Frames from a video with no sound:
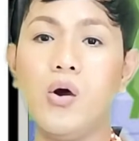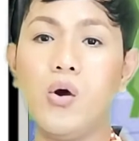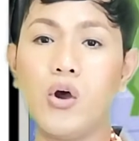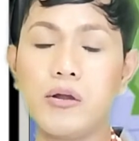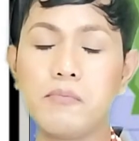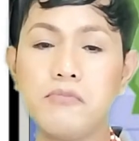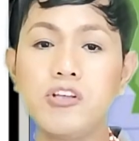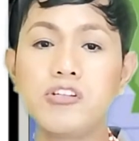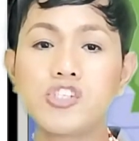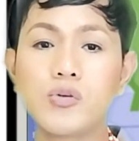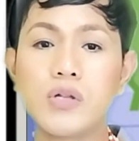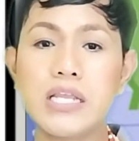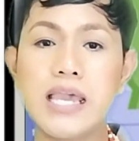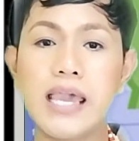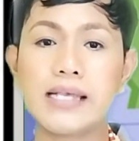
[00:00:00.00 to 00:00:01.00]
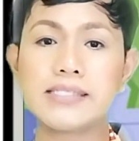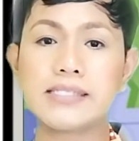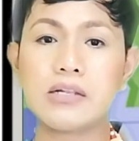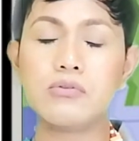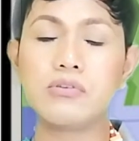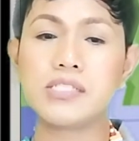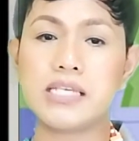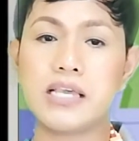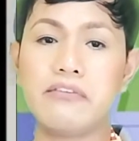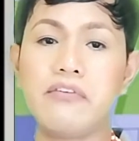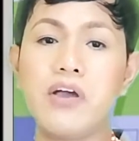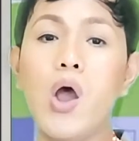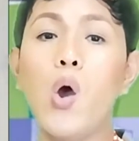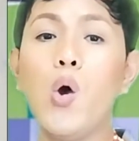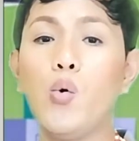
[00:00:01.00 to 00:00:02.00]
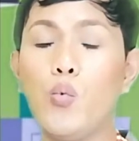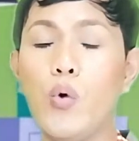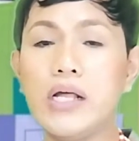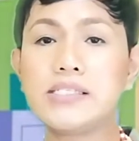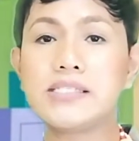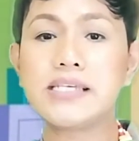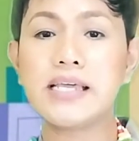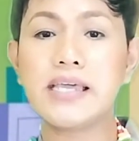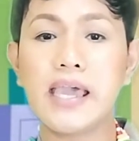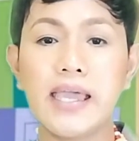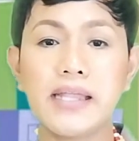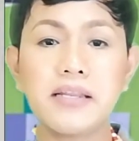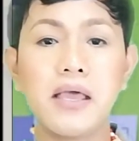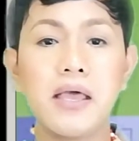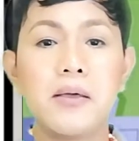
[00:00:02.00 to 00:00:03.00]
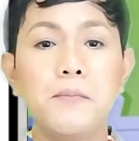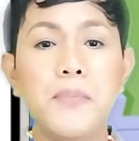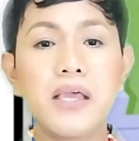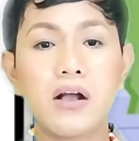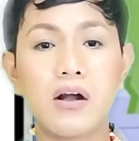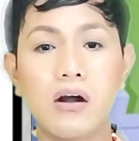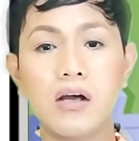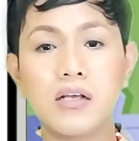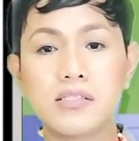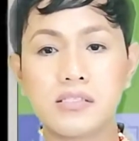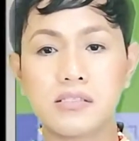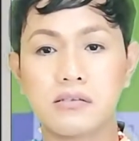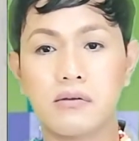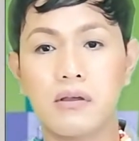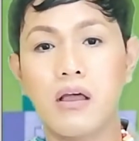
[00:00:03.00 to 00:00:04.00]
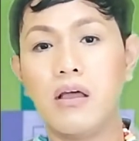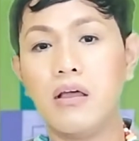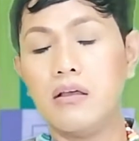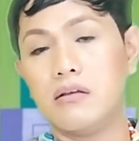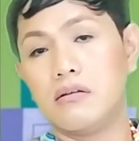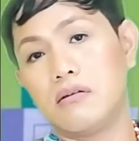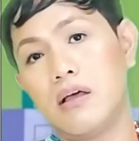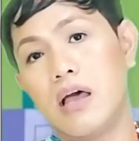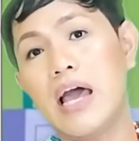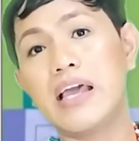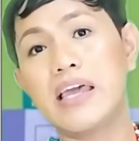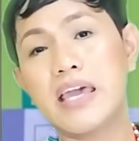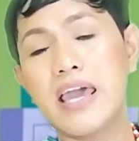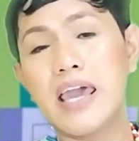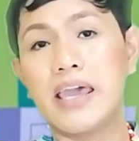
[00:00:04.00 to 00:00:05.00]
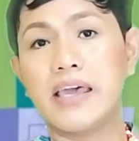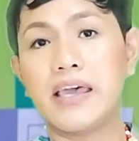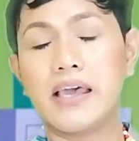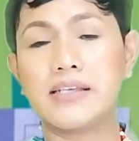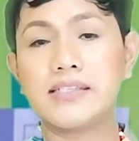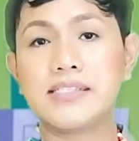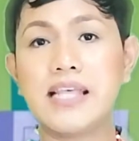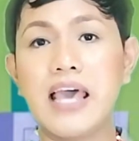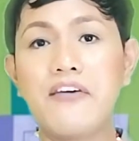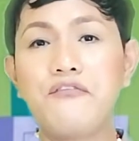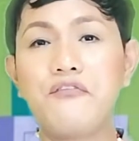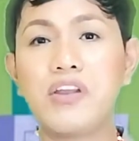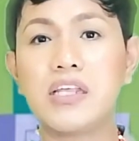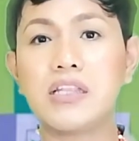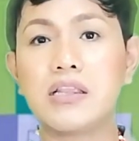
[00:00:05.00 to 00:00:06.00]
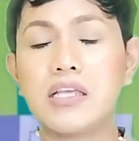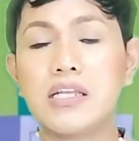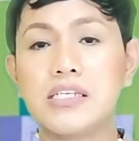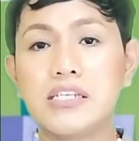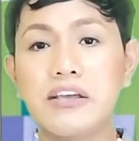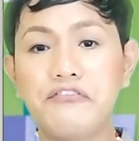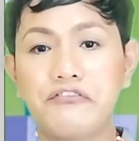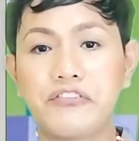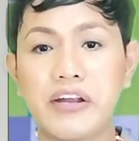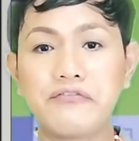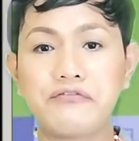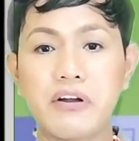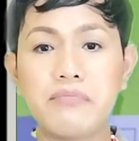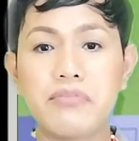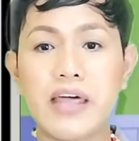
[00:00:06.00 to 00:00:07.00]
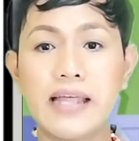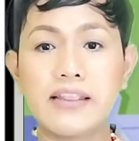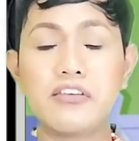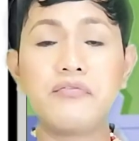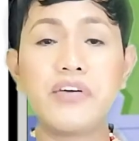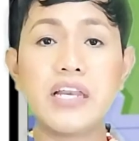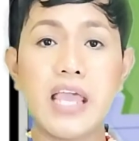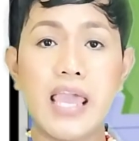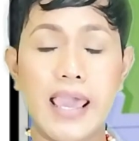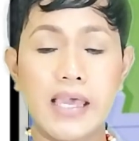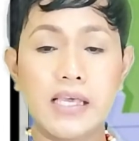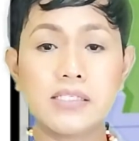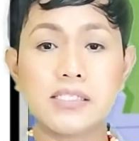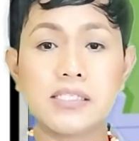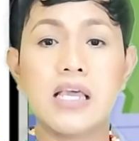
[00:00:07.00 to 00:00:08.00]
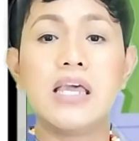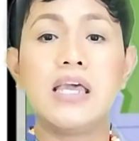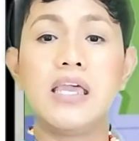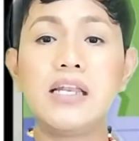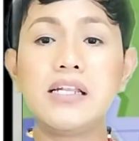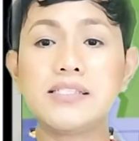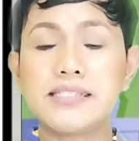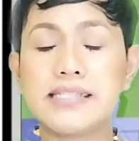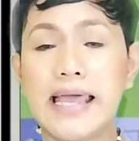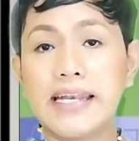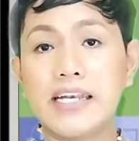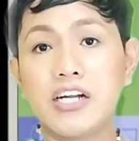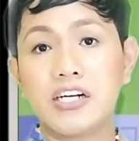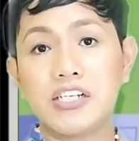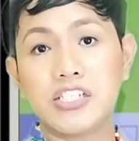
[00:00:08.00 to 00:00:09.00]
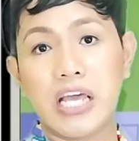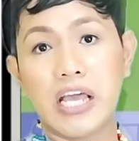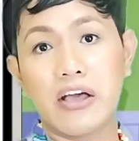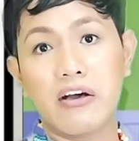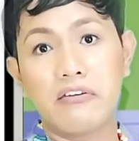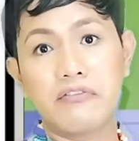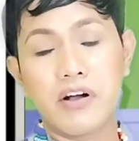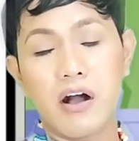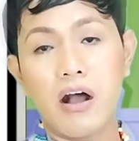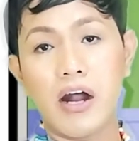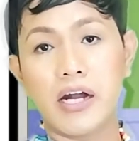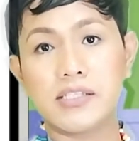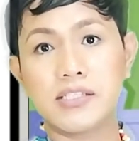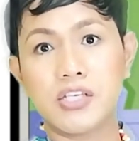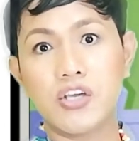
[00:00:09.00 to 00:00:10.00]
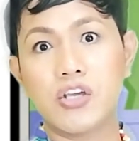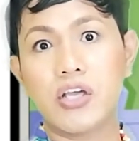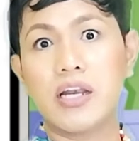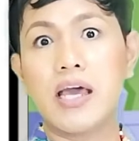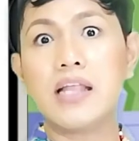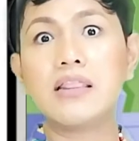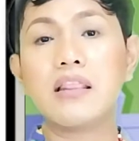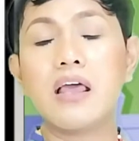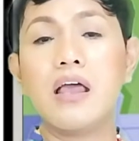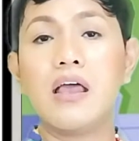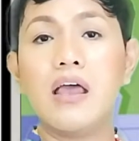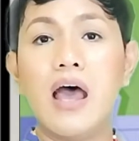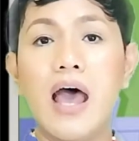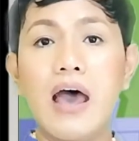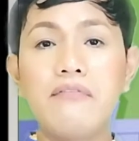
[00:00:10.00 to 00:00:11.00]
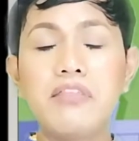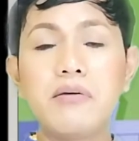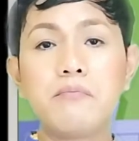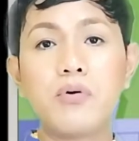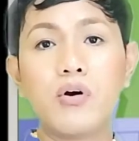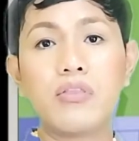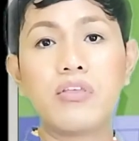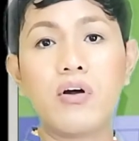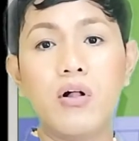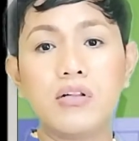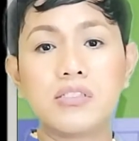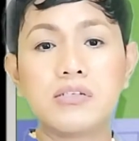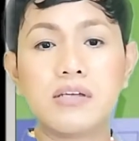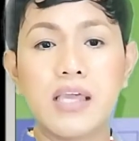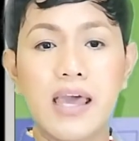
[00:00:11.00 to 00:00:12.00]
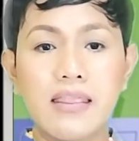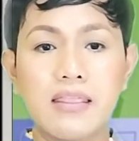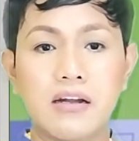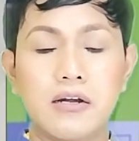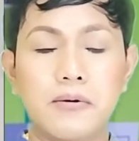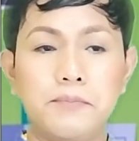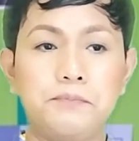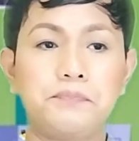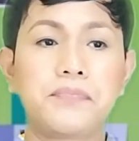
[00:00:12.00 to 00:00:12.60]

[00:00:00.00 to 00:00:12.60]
or mutually exclusive. Once again, because a king is definitely different from that of an ace in a standard deck of cards. So you cannot have them both all together.